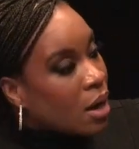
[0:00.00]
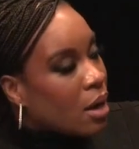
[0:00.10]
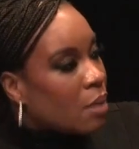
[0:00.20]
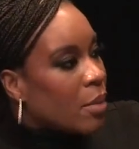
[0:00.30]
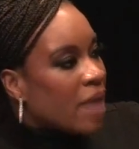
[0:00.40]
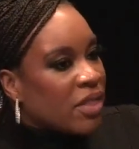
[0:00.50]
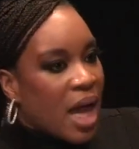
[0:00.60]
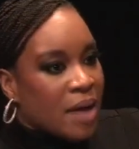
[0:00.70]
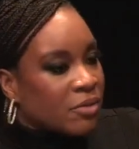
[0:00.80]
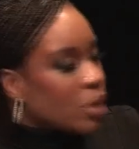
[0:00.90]
Um, at
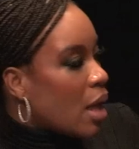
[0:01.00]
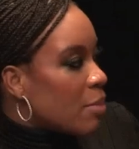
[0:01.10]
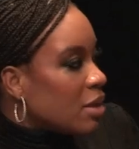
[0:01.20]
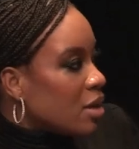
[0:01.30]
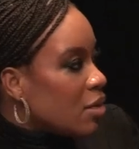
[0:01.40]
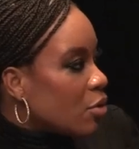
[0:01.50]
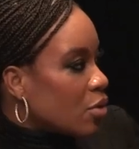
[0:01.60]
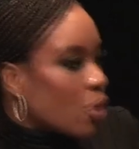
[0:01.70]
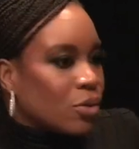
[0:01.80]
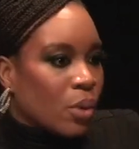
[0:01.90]
the end of Clemency, there's
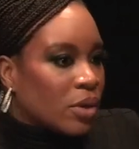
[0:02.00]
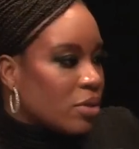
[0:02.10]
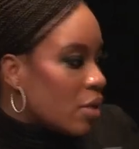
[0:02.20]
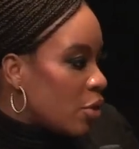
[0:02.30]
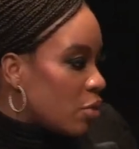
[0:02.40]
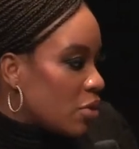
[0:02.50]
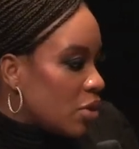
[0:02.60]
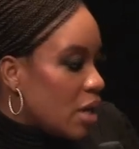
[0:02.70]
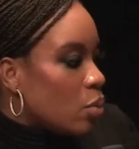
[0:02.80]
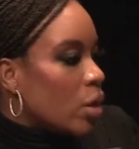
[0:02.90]
also a, there's a
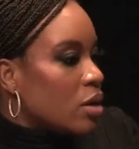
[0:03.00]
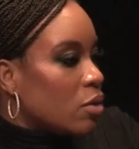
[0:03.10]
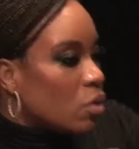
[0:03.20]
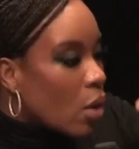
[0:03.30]
scene when